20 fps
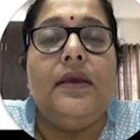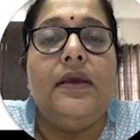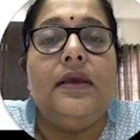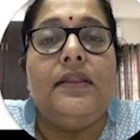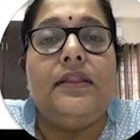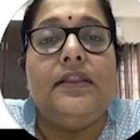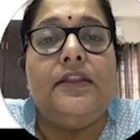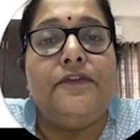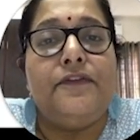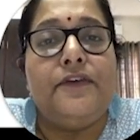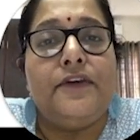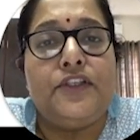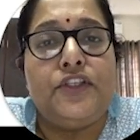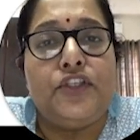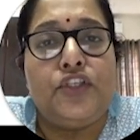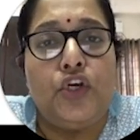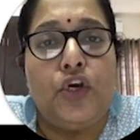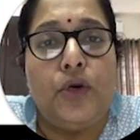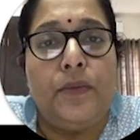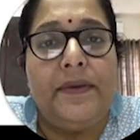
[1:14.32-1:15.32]
The first
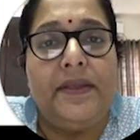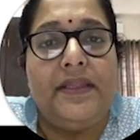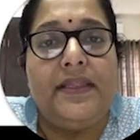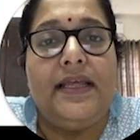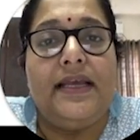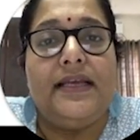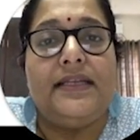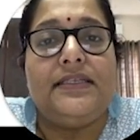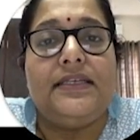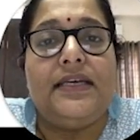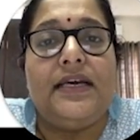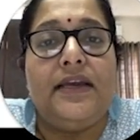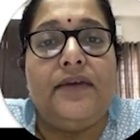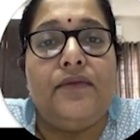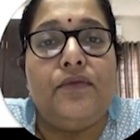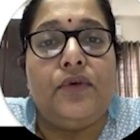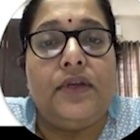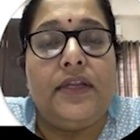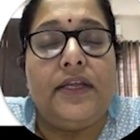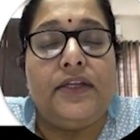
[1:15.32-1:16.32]
topic that I
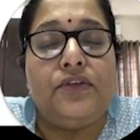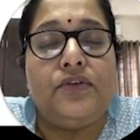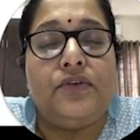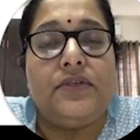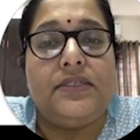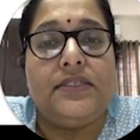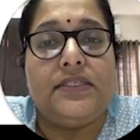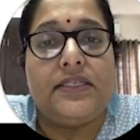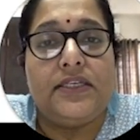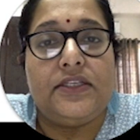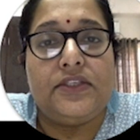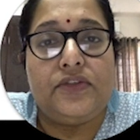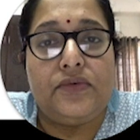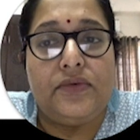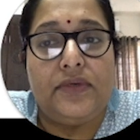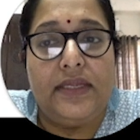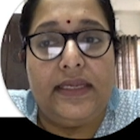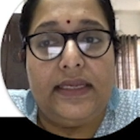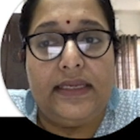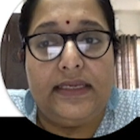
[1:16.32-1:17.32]
would like to discuss
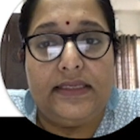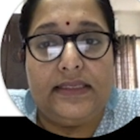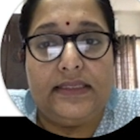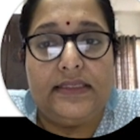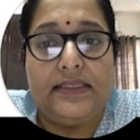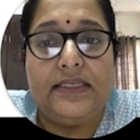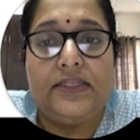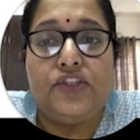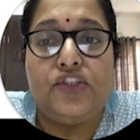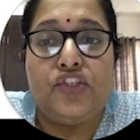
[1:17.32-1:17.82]
today is